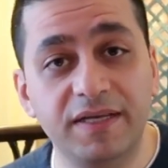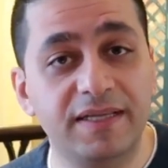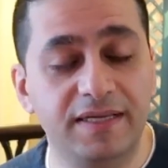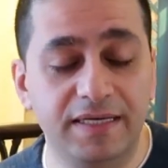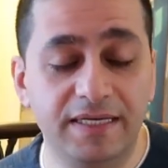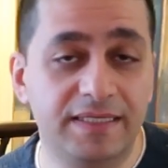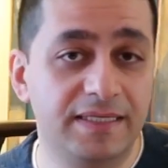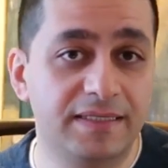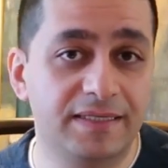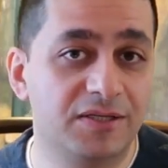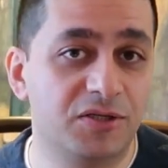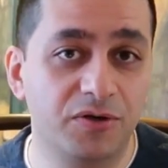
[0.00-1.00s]

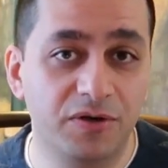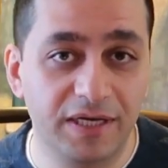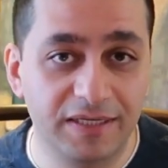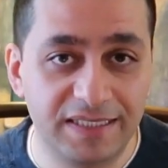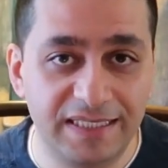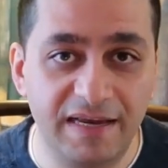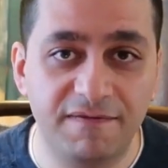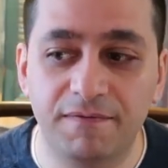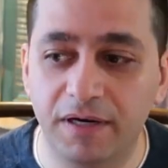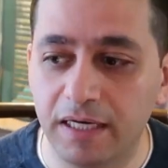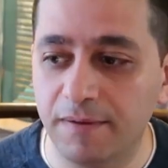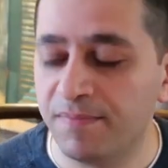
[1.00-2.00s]
instances so you can save
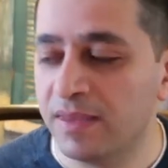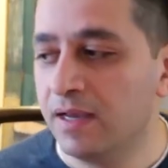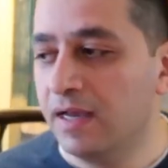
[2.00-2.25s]
money.